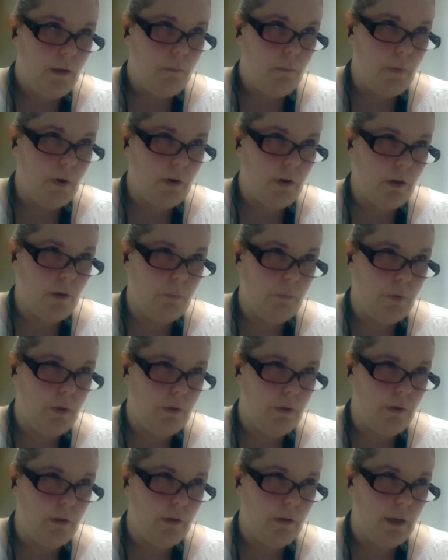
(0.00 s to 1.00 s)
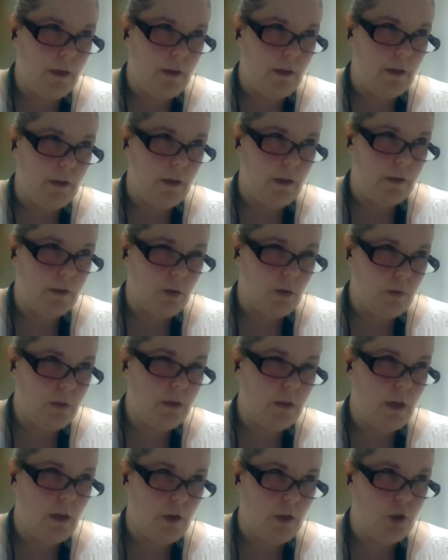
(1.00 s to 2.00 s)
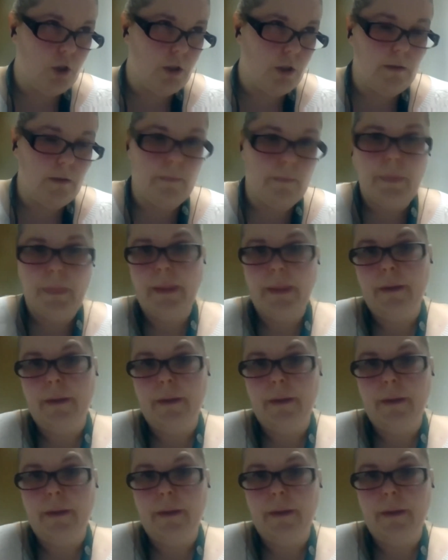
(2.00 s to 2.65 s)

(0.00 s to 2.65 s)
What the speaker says: American Computer Association,